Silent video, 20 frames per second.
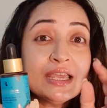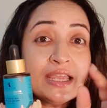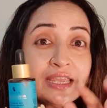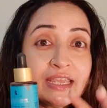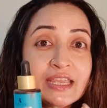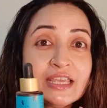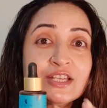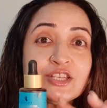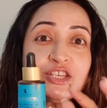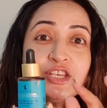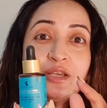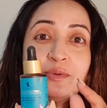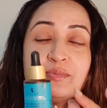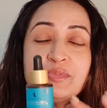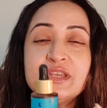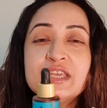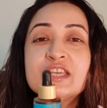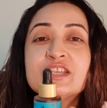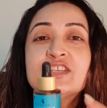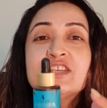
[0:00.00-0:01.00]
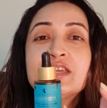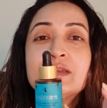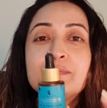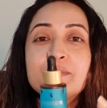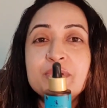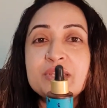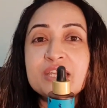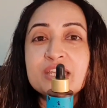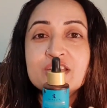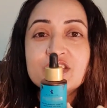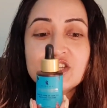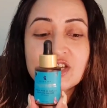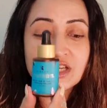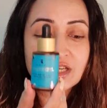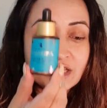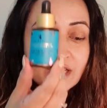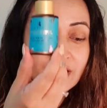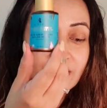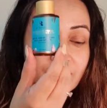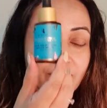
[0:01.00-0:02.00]
AHA, BHA,
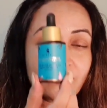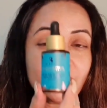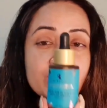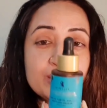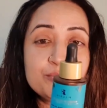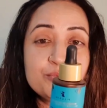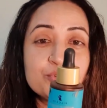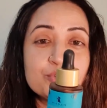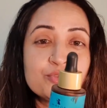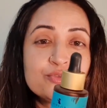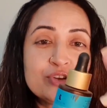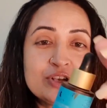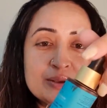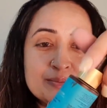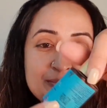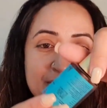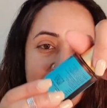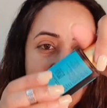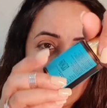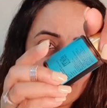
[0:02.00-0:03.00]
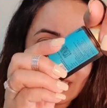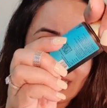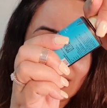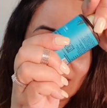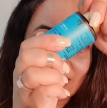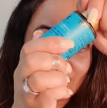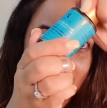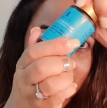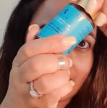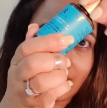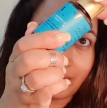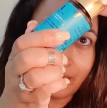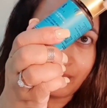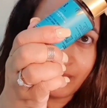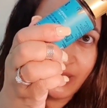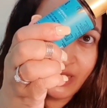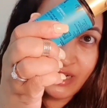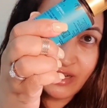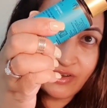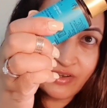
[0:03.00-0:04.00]
PHA, very beautifully balanced in the
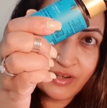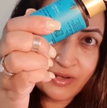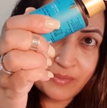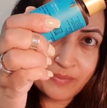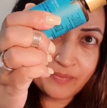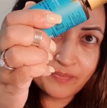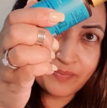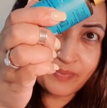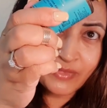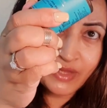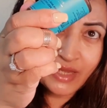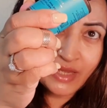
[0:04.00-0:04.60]
Pilgrim